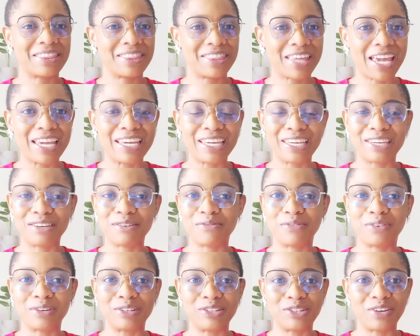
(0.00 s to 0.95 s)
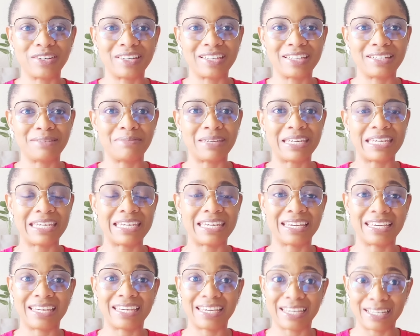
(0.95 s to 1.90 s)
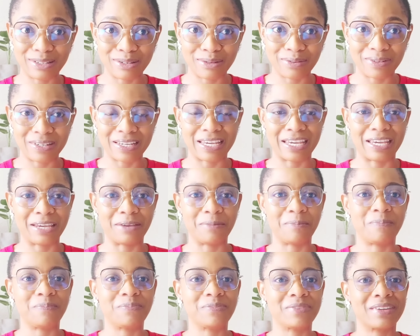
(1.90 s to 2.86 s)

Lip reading: Thank you for joining me again today.